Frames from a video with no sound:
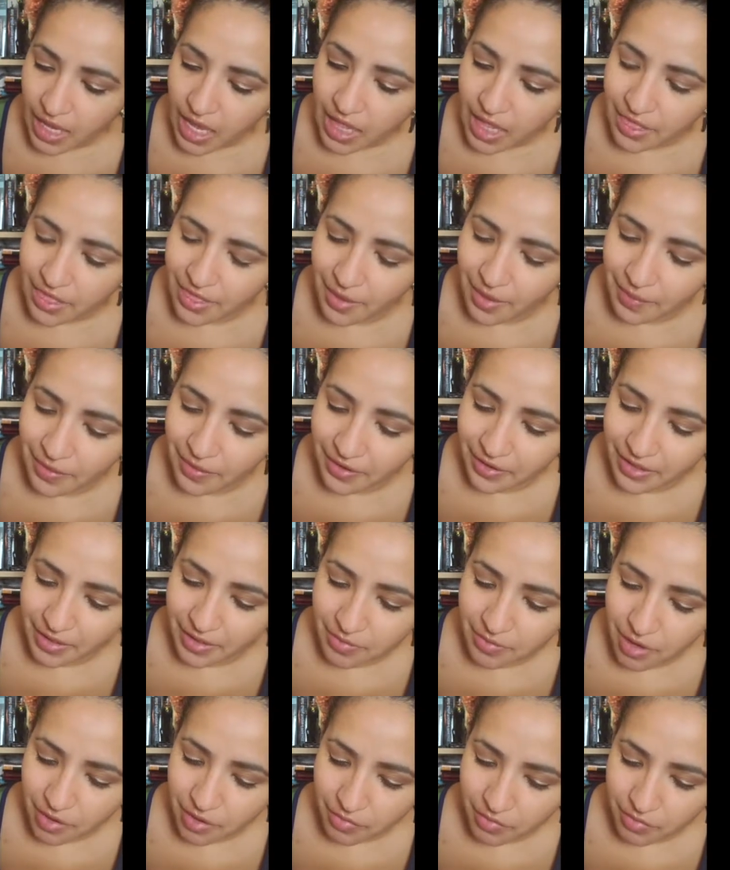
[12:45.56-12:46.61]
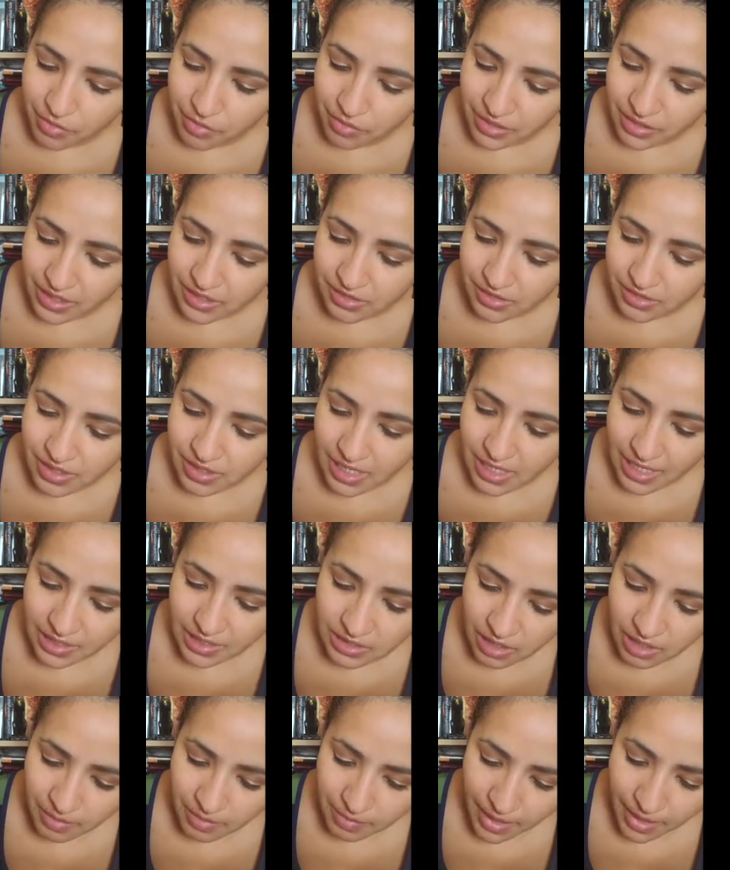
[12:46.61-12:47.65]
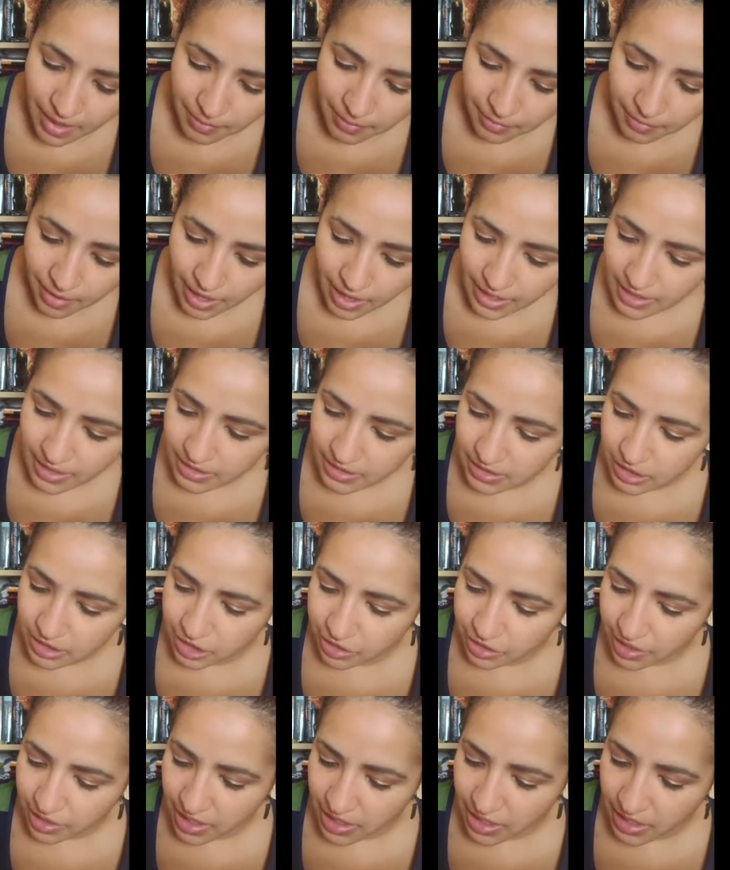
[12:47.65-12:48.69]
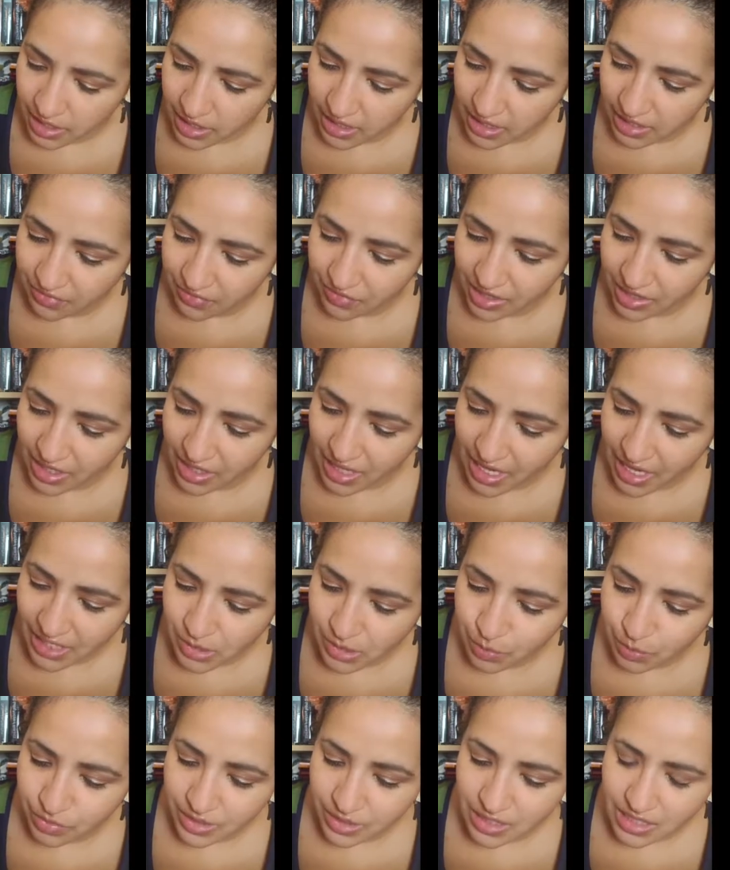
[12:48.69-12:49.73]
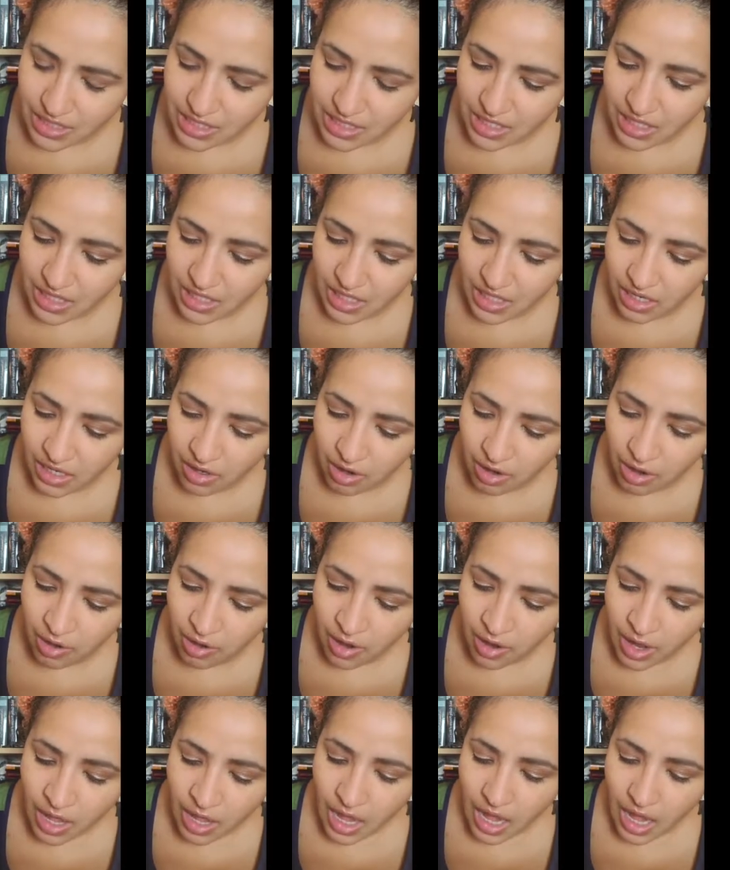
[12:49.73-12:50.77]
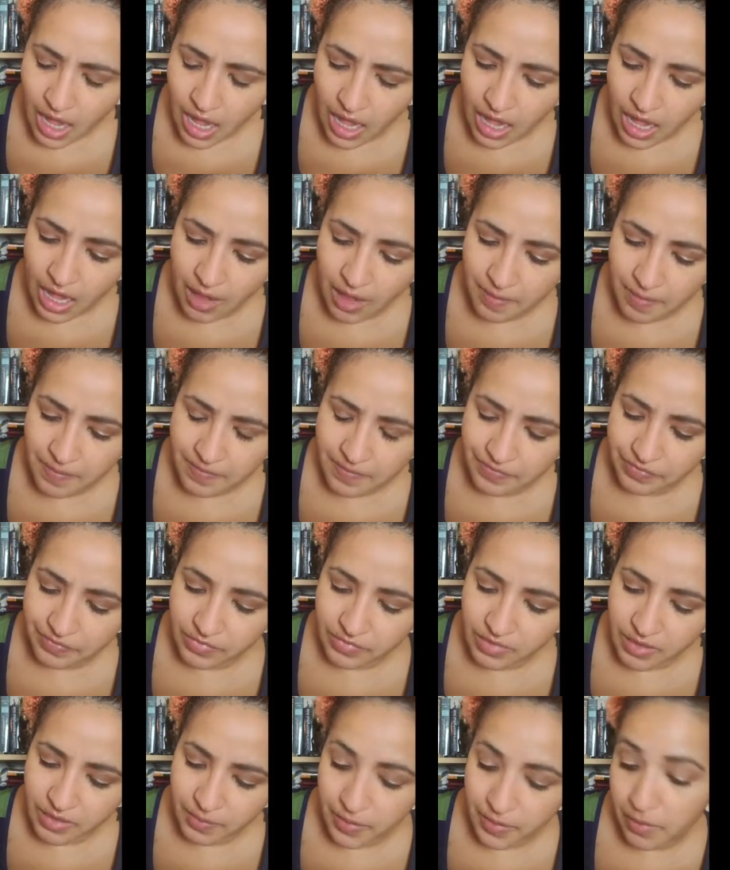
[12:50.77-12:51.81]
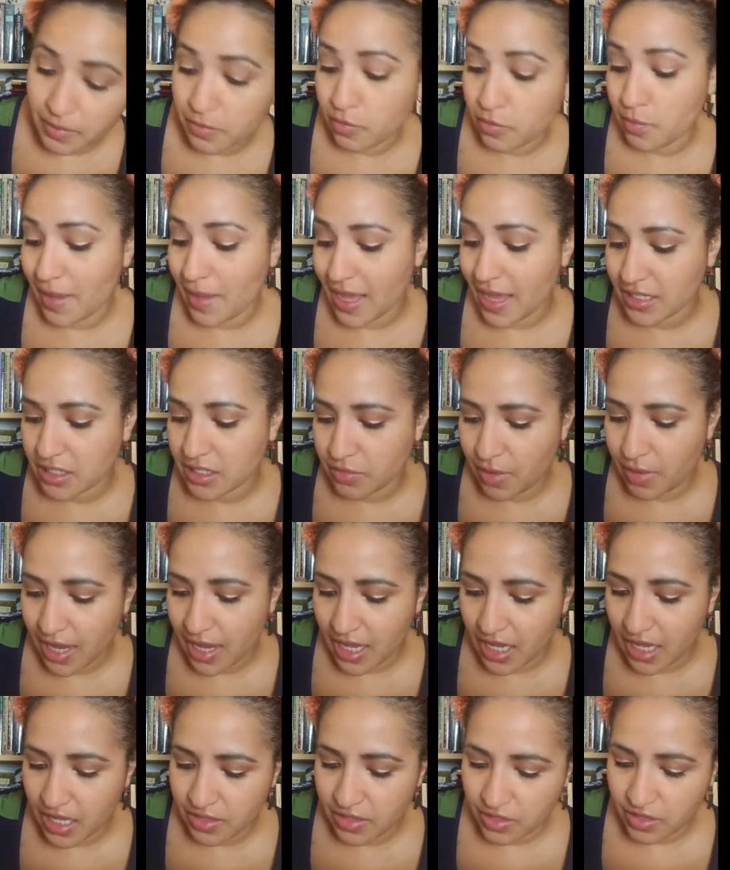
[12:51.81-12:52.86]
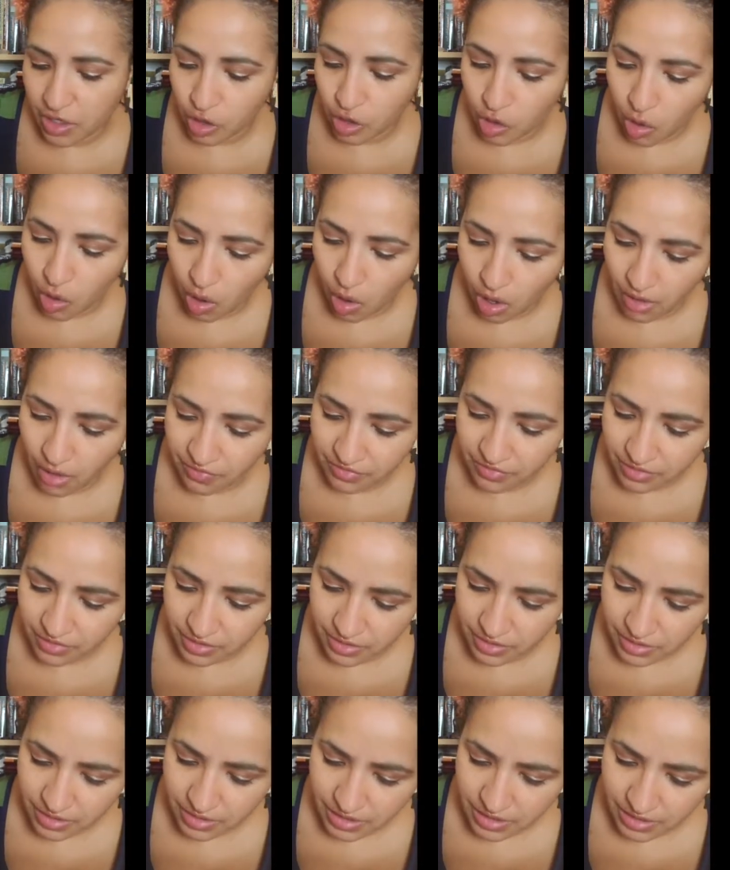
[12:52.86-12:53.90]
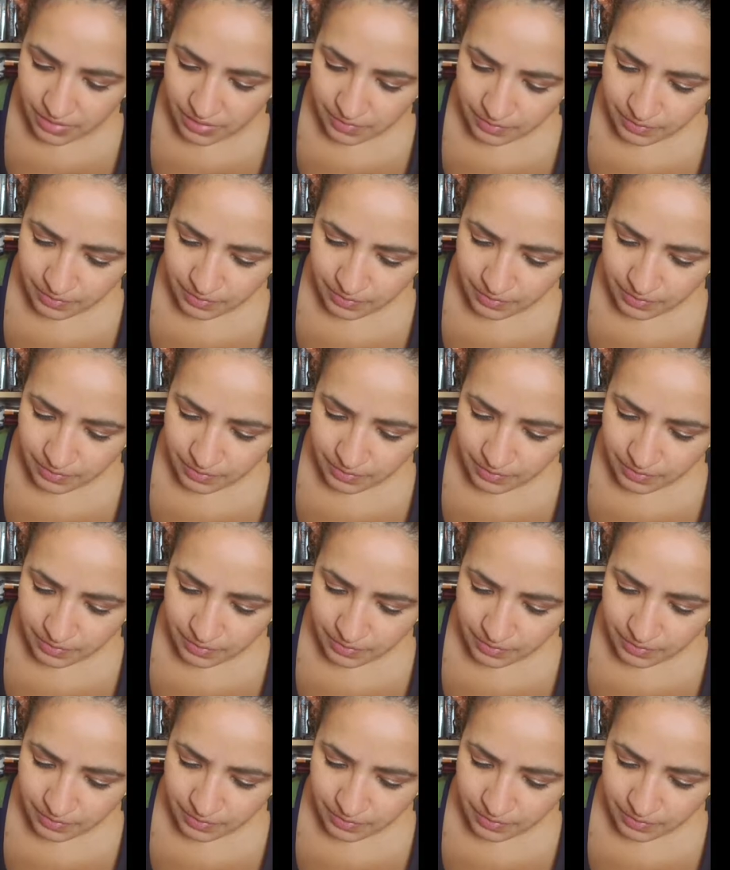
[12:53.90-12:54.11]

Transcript: the Pert Haru, these are texts on papyri illustrated in vignettes placed near um, the people who passed away in their coffers.